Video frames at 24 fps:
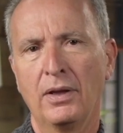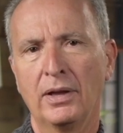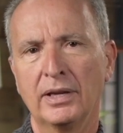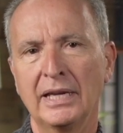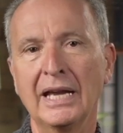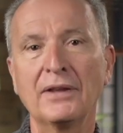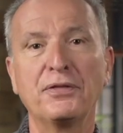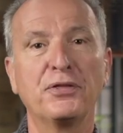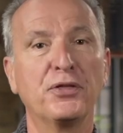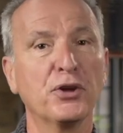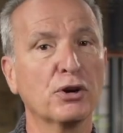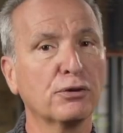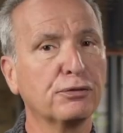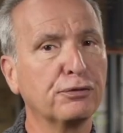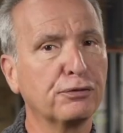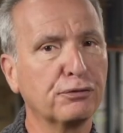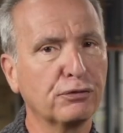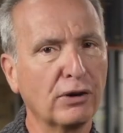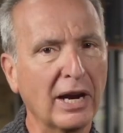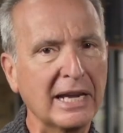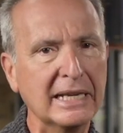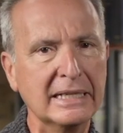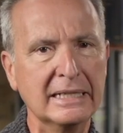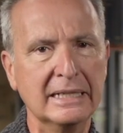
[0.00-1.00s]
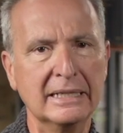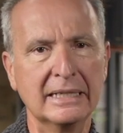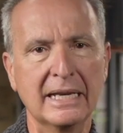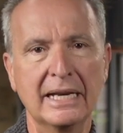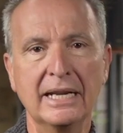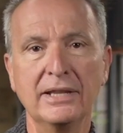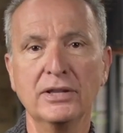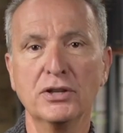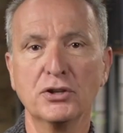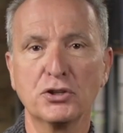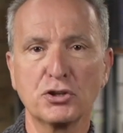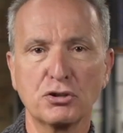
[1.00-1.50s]
Yet they're frightened and
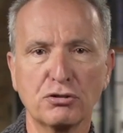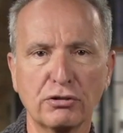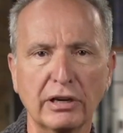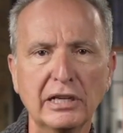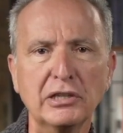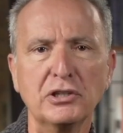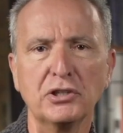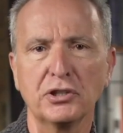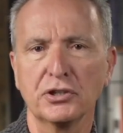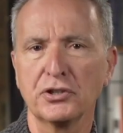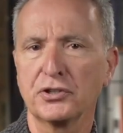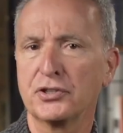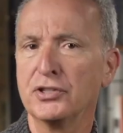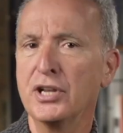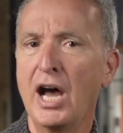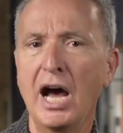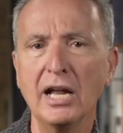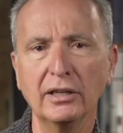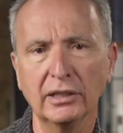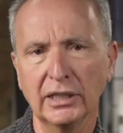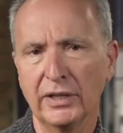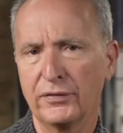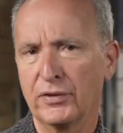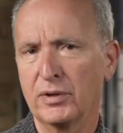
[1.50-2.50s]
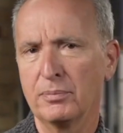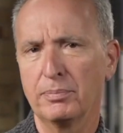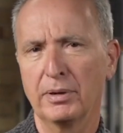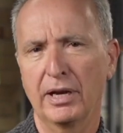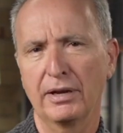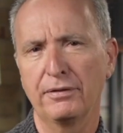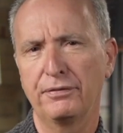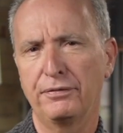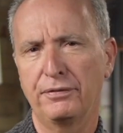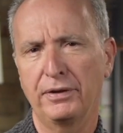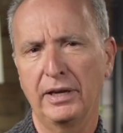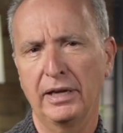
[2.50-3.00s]
in the trenches, not living
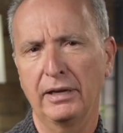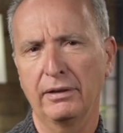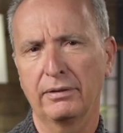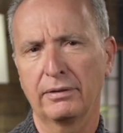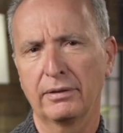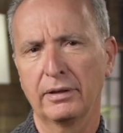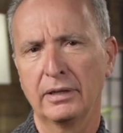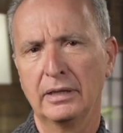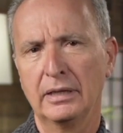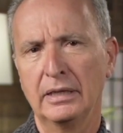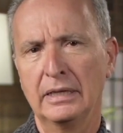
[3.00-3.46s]
by faith.